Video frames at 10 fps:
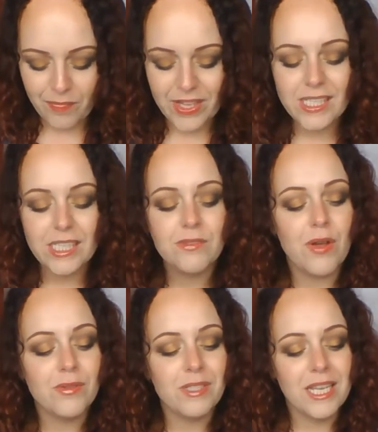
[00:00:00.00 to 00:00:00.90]
This is
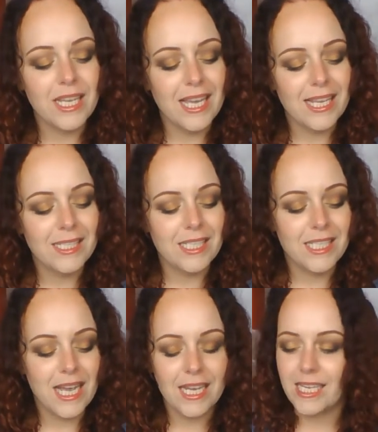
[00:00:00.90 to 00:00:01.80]
Vosine Kids
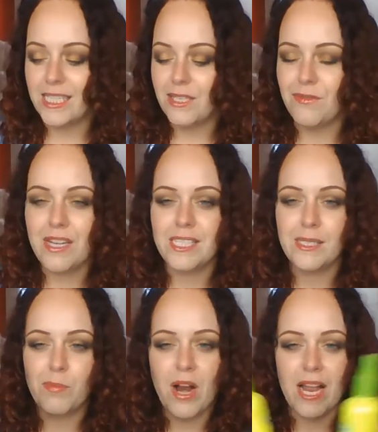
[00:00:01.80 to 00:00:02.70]
Detangling Defense
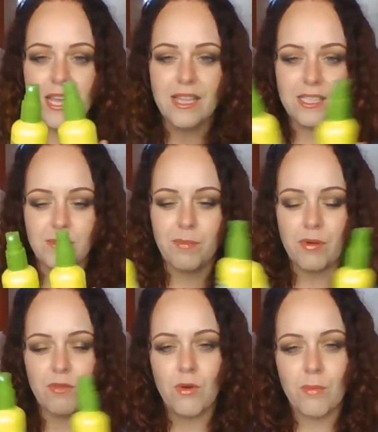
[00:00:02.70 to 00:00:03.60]
Spray. These
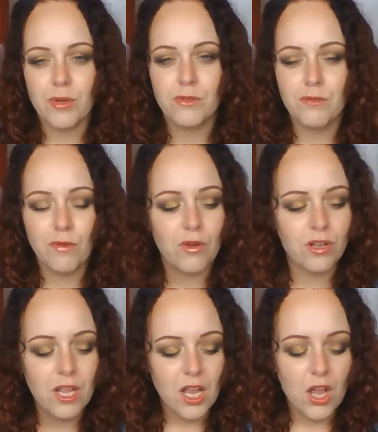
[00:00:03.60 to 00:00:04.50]
both are almost
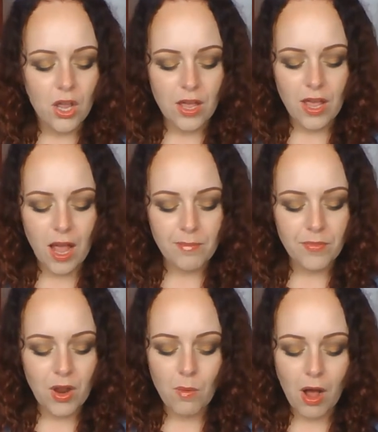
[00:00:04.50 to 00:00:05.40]
full.
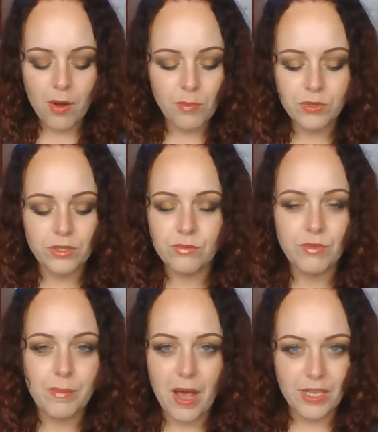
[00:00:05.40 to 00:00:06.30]
No, I wouldn't
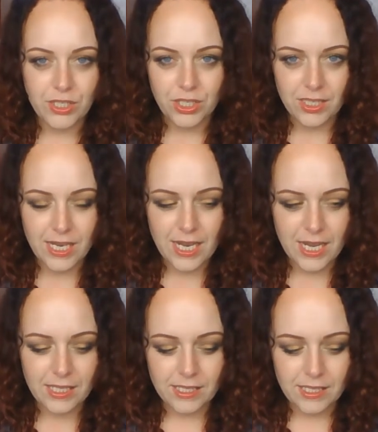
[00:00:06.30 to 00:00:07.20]
repurchase
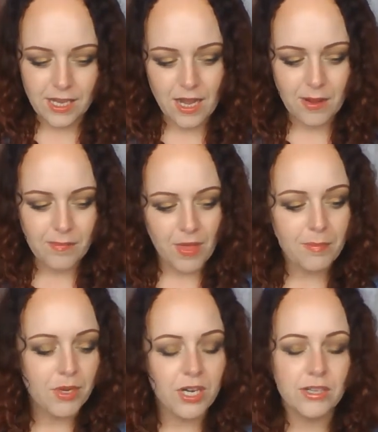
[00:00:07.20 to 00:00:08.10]
these.
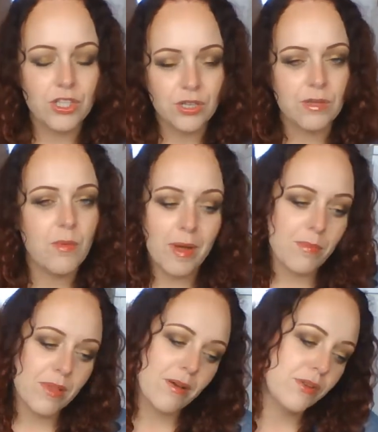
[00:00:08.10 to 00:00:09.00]
I'm going to chuck them away
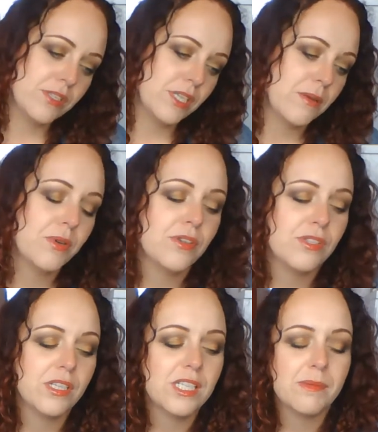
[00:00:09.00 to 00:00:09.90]
without using them because
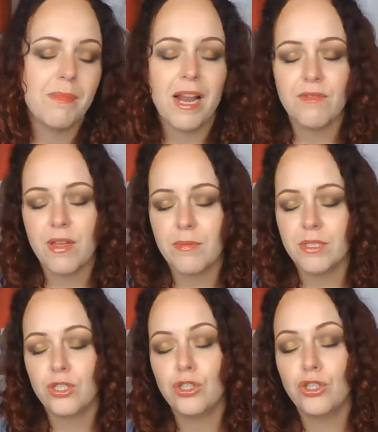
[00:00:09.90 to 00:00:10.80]
the smell of them
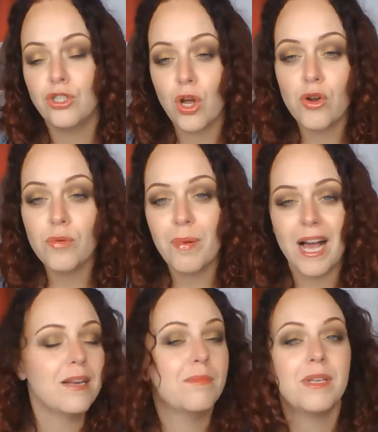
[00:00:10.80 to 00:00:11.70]
is so
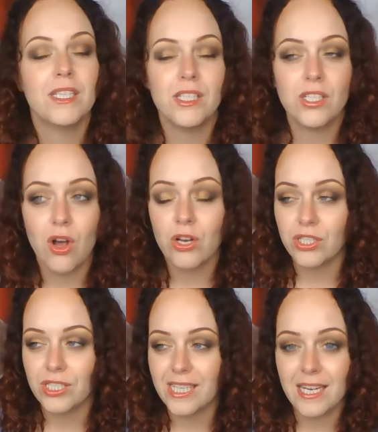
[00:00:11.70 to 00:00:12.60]
bad. Me and
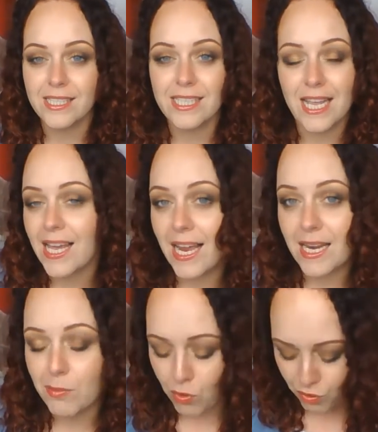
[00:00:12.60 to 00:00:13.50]
Scarlett just cannot take it
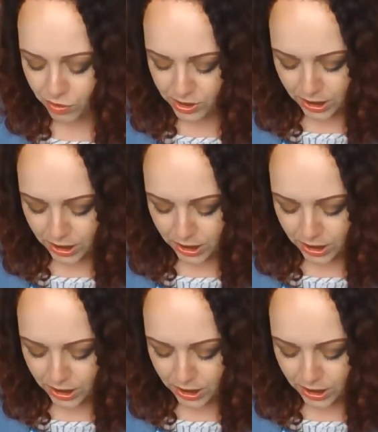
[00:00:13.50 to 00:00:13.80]
anymore.